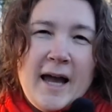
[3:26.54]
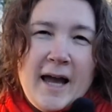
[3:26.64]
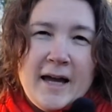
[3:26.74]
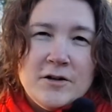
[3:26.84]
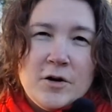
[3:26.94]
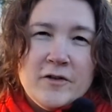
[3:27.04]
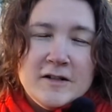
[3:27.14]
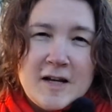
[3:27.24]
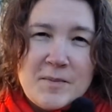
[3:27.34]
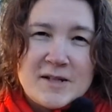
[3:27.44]
And on the
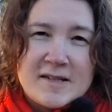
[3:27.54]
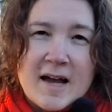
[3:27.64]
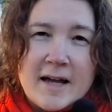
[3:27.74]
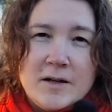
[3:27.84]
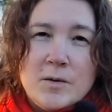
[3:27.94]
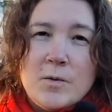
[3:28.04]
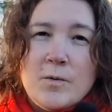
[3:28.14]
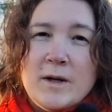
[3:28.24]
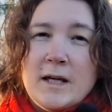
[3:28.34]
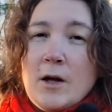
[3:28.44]
debit side,
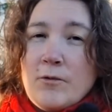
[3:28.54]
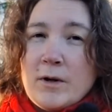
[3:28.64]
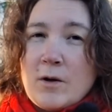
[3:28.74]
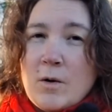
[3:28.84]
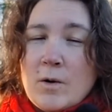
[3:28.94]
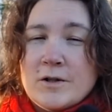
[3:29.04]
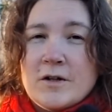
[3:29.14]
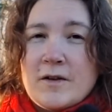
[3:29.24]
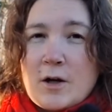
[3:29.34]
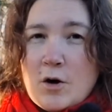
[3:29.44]
we record
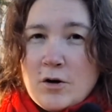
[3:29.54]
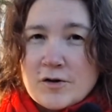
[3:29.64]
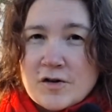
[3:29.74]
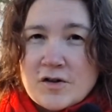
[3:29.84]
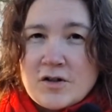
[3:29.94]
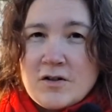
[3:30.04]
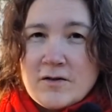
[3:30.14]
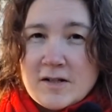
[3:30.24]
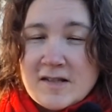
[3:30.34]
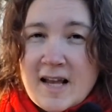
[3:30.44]
the cost,
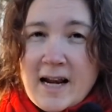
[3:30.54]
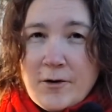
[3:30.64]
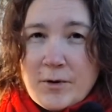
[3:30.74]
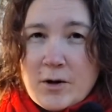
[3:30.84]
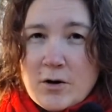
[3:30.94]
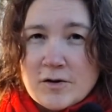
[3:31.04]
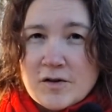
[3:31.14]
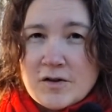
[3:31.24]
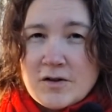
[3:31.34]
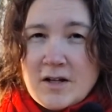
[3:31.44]
the salary
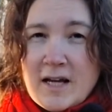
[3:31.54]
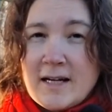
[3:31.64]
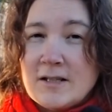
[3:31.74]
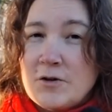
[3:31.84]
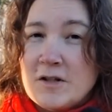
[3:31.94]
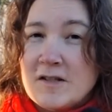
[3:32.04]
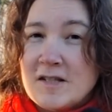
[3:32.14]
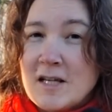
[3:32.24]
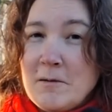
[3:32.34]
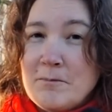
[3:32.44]
cost. And as you can
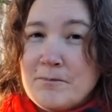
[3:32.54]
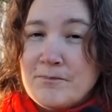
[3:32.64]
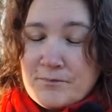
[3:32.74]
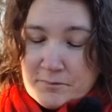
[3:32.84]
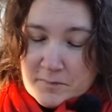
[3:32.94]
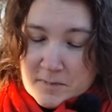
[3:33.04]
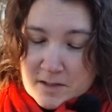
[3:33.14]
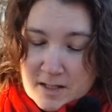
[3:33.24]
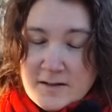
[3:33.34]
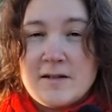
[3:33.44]
see,
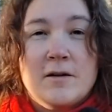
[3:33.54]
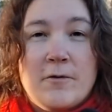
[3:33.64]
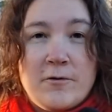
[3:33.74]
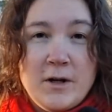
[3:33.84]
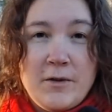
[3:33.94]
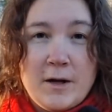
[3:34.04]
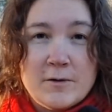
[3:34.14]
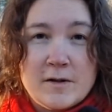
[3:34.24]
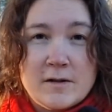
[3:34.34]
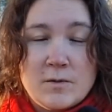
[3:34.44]
it's
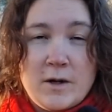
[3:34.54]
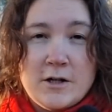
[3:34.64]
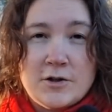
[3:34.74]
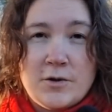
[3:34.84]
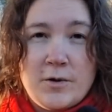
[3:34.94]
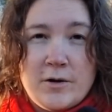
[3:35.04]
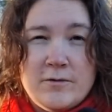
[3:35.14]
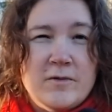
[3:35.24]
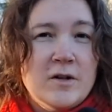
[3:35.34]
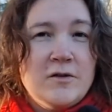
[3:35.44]
3,000 Swedish kronor,
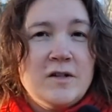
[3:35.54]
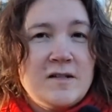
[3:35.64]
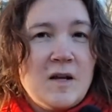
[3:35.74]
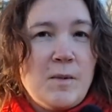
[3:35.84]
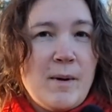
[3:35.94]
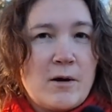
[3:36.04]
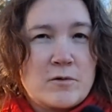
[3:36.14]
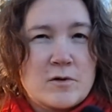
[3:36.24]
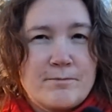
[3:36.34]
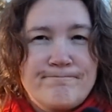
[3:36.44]
not the same
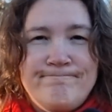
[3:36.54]
amount.